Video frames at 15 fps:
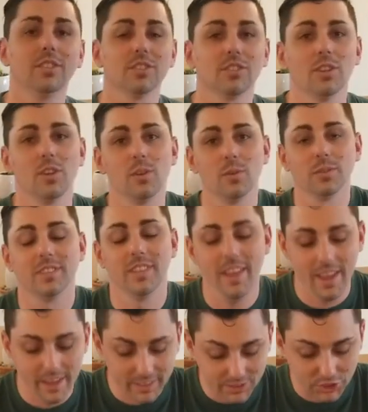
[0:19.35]
So
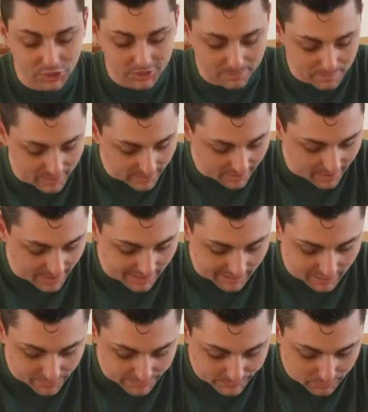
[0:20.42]
today it's just me, and I'm
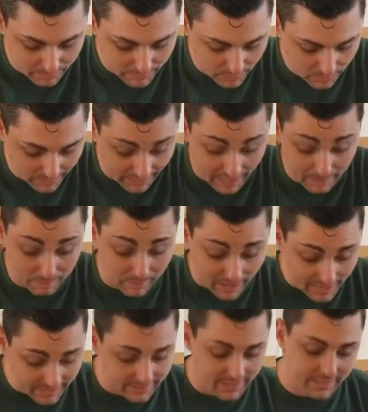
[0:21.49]
going to be doing a
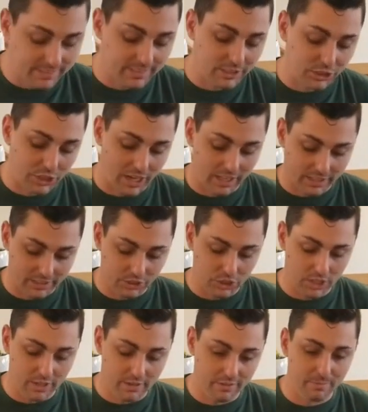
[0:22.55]
blind tasting challenge
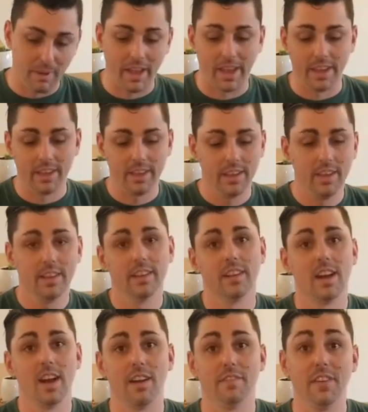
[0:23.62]
of my
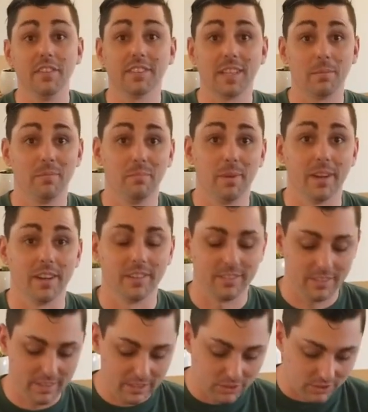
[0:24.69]
favorite type of beer.
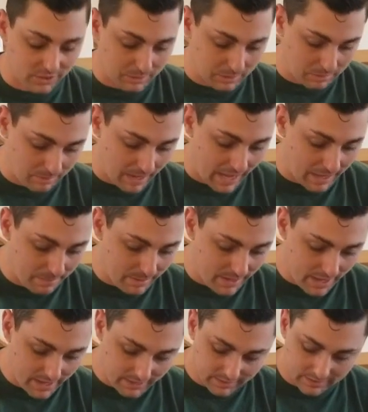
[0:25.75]
These are some
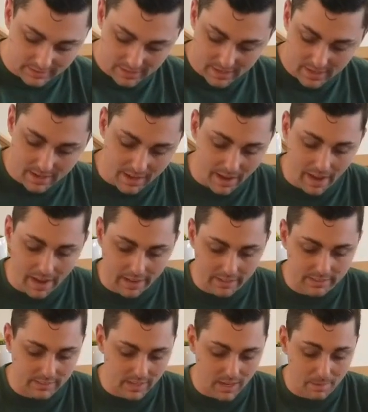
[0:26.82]
IPAs,
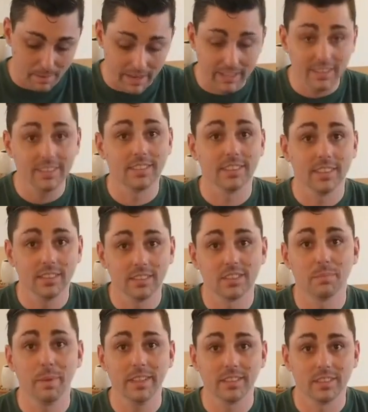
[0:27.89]
and by Elysian
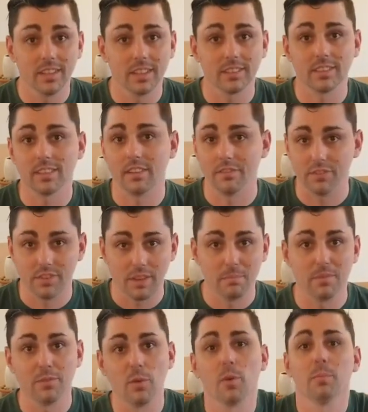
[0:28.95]
Space Dust, that I've said
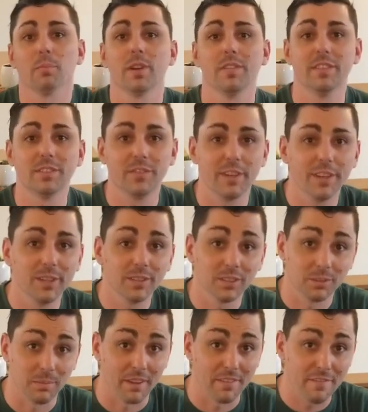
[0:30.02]
before in previous videos is
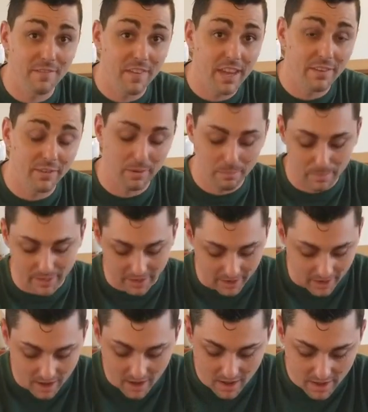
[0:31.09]
my favorite beer.
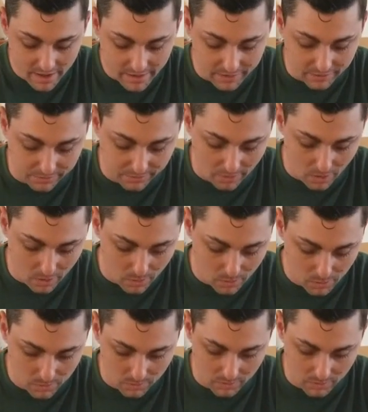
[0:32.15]
And so,